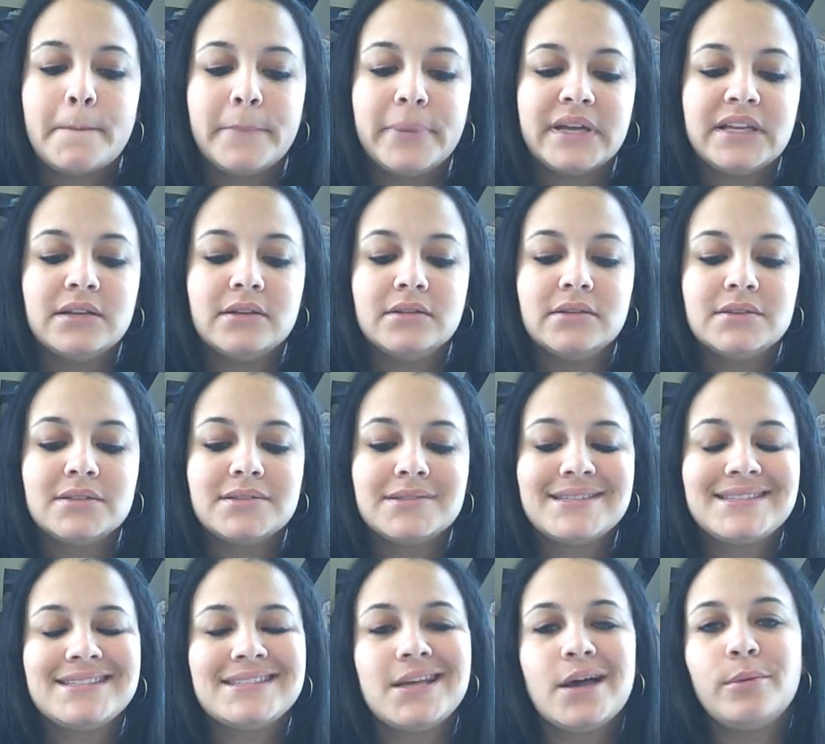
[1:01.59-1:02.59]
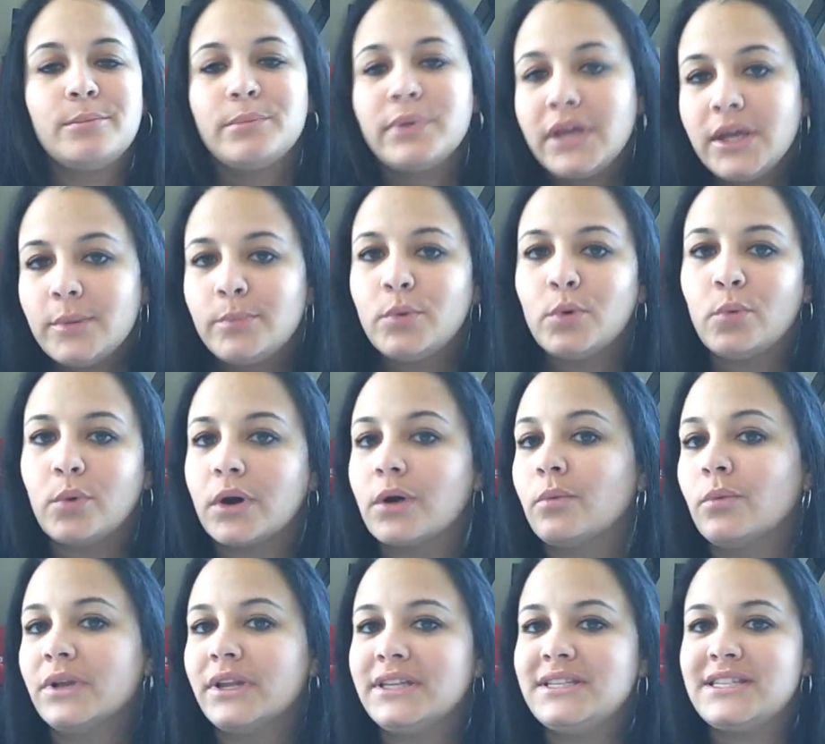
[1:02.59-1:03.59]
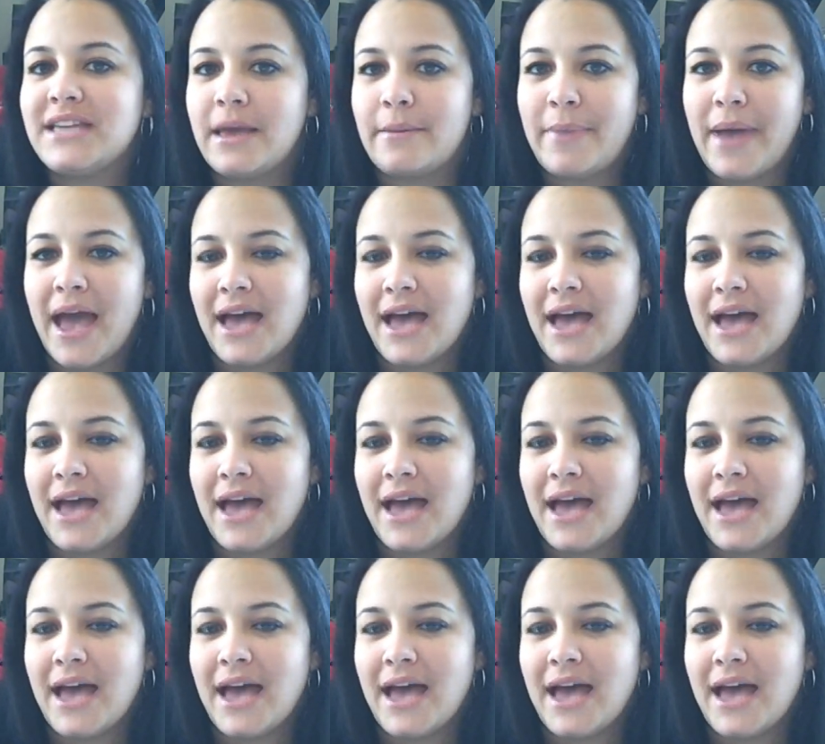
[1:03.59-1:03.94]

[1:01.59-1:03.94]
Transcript: But some people weren't willing to get